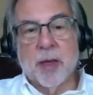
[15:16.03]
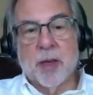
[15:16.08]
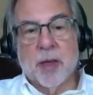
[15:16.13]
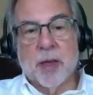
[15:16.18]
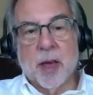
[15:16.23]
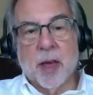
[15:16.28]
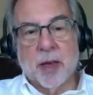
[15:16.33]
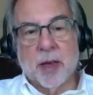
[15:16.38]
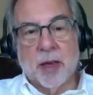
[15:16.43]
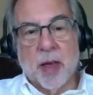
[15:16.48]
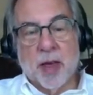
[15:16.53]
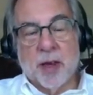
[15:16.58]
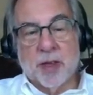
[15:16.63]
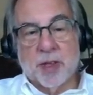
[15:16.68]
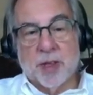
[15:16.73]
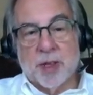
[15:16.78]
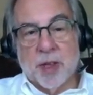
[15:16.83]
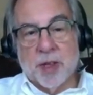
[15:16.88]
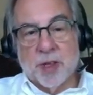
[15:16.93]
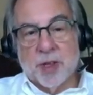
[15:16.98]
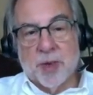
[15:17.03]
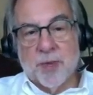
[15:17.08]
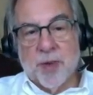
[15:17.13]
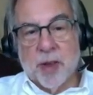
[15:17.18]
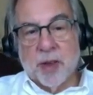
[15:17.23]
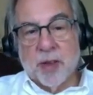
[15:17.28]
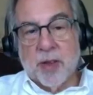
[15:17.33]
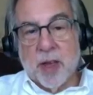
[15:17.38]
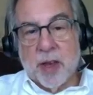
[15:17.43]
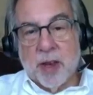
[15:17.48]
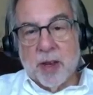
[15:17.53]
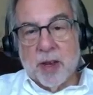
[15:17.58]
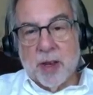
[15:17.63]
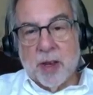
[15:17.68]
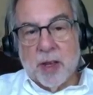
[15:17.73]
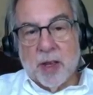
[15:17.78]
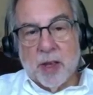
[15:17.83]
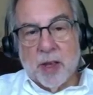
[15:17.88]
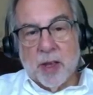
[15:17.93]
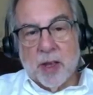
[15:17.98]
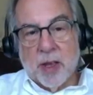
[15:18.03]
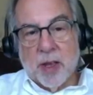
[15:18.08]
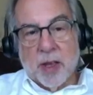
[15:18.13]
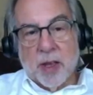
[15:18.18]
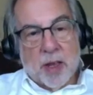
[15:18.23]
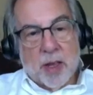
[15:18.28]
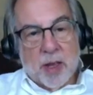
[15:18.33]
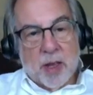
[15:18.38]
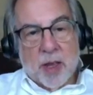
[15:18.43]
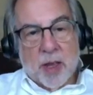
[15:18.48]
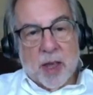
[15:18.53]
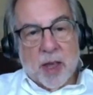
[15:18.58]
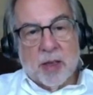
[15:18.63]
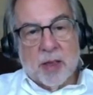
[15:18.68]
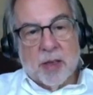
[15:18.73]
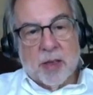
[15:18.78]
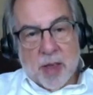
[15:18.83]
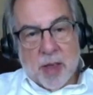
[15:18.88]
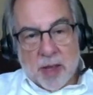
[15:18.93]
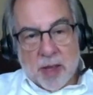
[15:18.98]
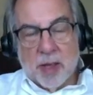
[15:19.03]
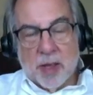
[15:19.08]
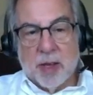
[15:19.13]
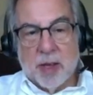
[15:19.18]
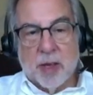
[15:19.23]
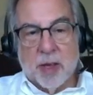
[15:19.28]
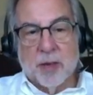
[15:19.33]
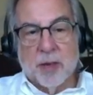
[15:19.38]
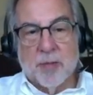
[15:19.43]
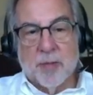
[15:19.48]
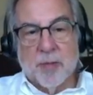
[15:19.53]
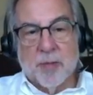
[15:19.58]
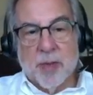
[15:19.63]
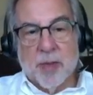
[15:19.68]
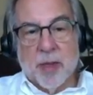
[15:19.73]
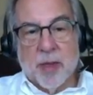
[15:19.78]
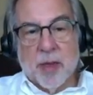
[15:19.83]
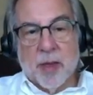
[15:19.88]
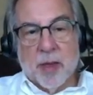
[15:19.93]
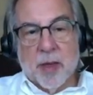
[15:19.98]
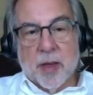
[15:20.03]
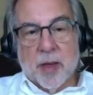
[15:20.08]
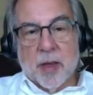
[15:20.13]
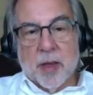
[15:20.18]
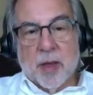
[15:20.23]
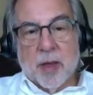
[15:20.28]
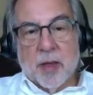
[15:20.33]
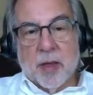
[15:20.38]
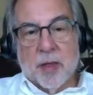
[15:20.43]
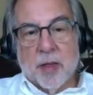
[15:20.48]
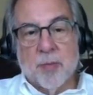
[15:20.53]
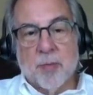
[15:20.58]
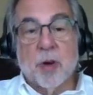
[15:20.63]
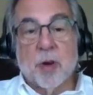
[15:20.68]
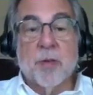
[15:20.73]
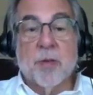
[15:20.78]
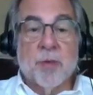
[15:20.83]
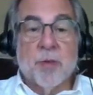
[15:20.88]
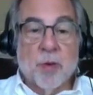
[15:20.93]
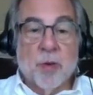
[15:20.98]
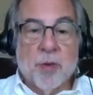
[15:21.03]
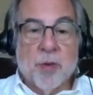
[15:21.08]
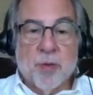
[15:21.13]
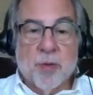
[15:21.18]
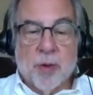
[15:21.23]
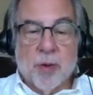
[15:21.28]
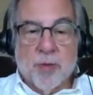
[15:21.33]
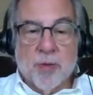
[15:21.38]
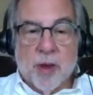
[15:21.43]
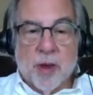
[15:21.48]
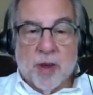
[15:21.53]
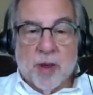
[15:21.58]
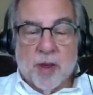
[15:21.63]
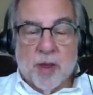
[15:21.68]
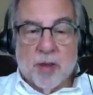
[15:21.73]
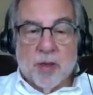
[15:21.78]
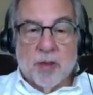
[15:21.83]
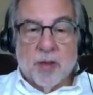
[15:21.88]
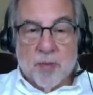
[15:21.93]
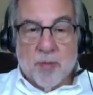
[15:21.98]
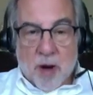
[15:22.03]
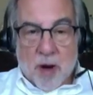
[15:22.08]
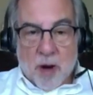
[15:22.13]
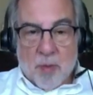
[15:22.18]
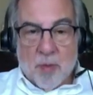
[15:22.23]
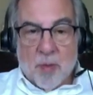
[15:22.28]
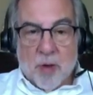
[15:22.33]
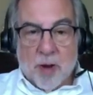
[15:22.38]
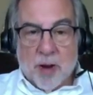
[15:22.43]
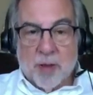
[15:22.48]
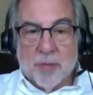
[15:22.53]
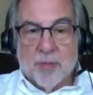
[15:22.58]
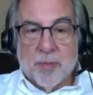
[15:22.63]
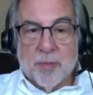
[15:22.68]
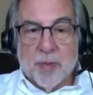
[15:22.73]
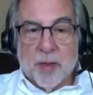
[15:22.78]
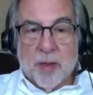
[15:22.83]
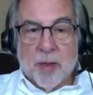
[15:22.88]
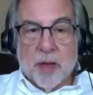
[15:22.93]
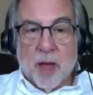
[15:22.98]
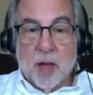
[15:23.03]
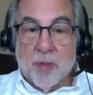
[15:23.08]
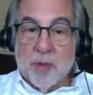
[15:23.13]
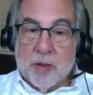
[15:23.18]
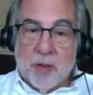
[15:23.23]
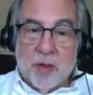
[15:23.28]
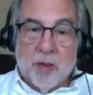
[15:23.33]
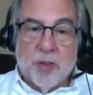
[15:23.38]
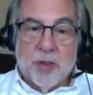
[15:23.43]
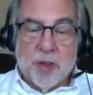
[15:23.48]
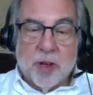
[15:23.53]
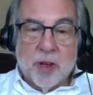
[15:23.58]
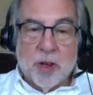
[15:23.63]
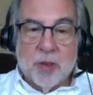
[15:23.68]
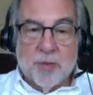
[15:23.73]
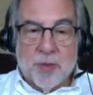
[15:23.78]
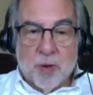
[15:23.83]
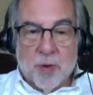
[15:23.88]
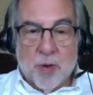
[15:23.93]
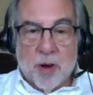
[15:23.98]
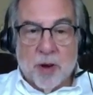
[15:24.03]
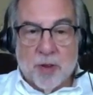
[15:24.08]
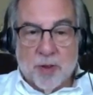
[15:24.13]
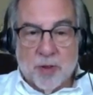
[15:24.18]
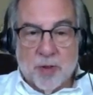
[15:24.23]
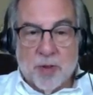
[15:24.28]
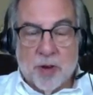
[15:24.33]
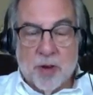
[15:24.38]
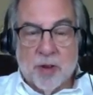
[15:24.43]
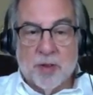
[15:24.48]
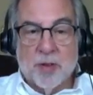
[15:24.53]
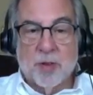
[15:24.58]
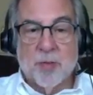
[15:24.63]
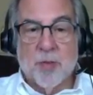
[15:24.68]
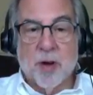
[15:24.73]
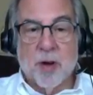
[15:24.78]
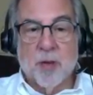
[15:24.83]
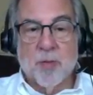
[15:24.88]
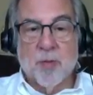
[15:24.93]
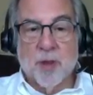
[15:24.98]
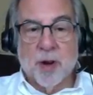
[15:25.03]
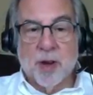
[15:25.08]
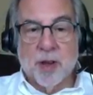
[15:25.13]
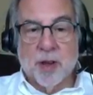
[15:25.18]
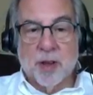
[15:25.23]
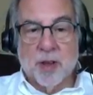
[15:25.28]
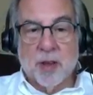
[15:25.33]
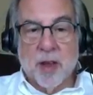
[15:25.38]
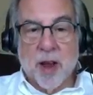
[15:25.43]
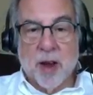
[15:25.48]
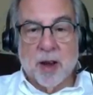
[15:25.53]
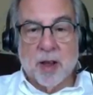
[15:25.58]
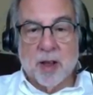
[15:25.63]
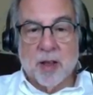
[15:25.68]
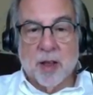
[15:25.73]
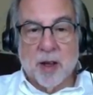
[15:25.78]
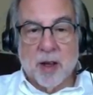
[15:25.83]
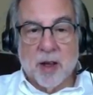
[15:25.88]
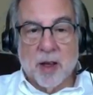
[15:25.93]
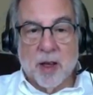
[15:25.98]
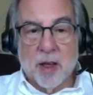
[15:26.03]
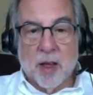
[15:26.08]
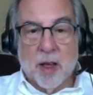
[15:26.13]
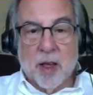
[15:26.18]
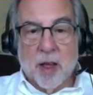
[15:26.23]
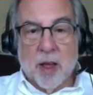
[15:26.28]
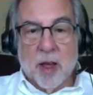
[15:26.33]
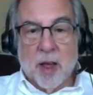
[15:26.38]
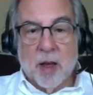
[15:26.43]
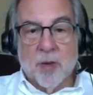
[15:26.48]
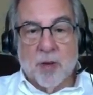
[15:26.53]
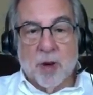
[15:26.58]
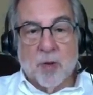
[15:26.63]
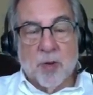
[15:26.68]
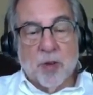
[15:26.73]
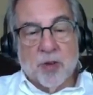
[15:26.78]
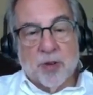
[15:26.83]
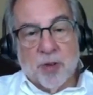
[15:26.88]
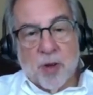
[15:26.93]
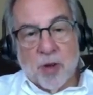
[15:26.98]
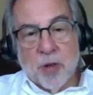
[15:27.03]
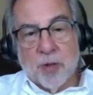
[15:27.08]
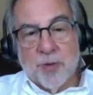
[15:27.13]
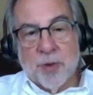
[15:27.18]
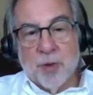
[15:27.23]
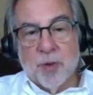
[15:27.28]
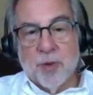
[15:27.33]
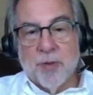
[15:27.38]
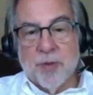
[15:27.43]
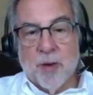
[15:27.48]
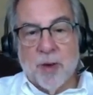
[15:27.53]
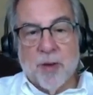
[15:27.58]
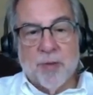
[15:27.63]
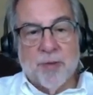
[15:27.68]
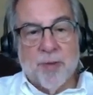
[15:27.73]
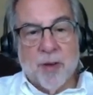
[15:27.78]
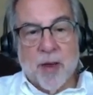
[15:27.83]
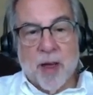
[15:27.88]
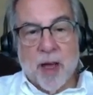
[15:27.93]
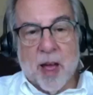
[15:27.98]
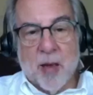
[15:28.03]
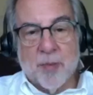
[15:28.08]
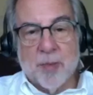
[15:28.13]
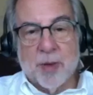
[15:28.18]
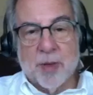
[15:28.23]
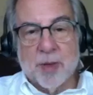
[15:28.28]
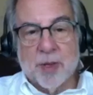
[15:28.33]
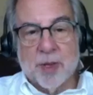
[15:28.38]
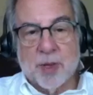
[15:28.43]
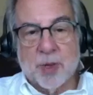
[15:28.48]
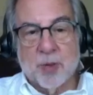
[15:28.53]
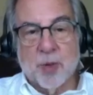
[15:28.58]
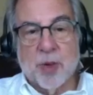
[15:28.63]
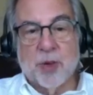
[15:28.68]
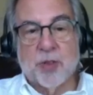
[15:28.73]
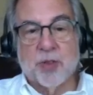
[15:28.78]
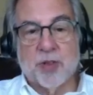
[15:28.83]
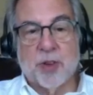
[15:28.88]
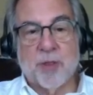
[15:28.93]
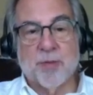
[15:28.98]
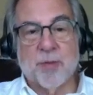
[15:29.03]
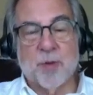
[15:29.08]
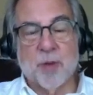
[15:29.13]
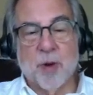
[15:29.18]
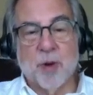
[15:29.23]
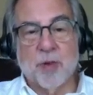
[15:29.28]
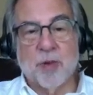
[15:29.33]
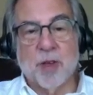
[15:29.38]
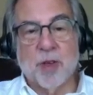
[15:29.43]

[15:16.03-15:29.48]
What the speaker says: I gain a sense of identity and dignity. The book of Ruth we read tomorrow morning. I'll be teaching it if you want to tune in tomorrow morning at 9 o'clock. I want to wish all of you a very, very happy and sweet Shavuot